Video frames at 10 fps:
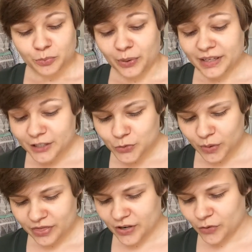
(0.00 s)
But here's
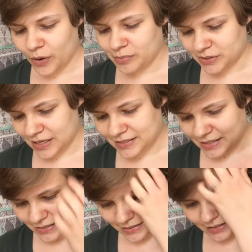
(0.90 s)
what their website
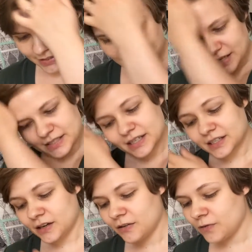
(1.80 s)
says. It says
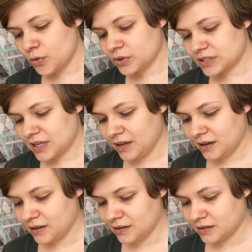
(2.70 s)
it evokes
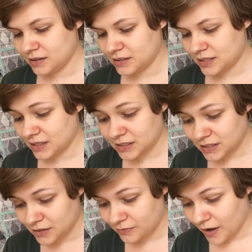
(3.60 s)

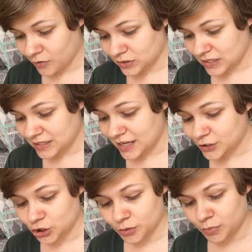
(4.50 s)
sanctity found in
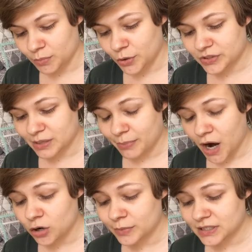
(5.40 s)
nature, promotes
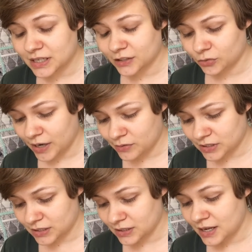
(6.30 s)
empowerment and
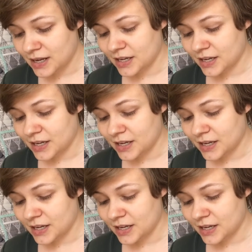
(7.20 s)
grounding.